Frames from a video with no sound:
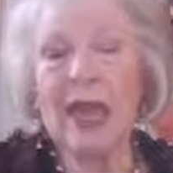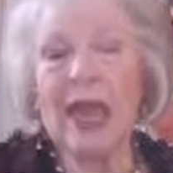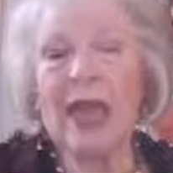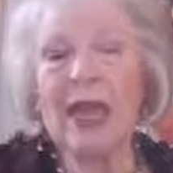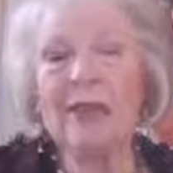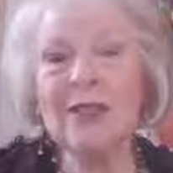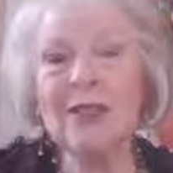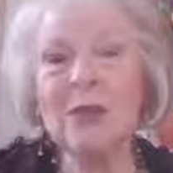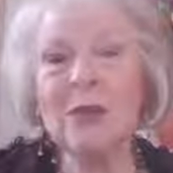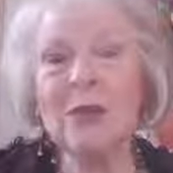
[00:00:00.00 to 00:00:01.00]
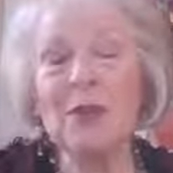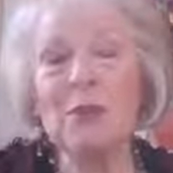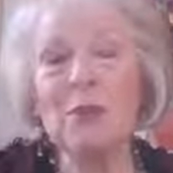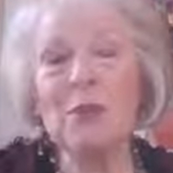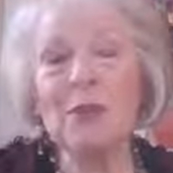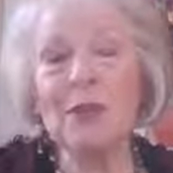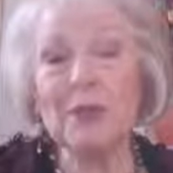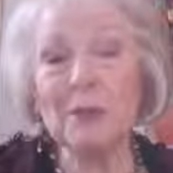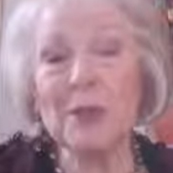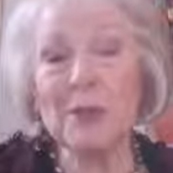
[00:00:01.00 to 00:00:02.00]
And within a few months,
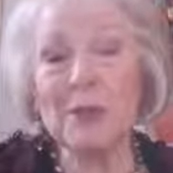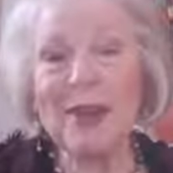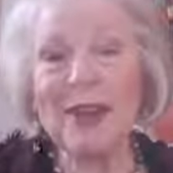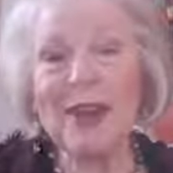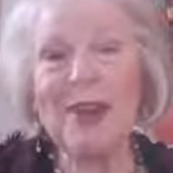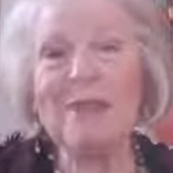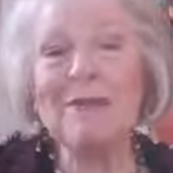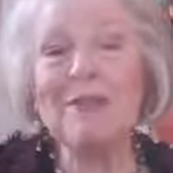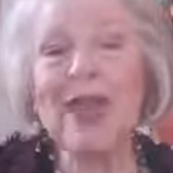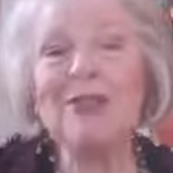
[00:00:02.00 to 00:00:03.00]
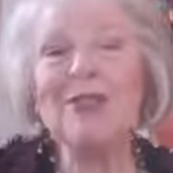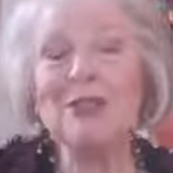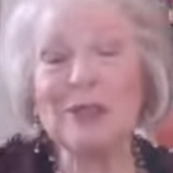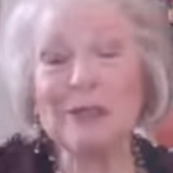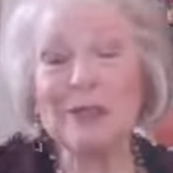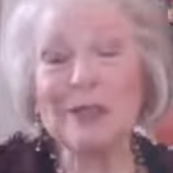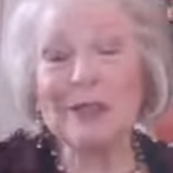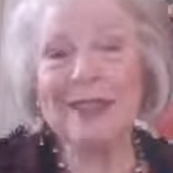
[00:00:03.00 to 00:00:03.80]
by the way, of that shift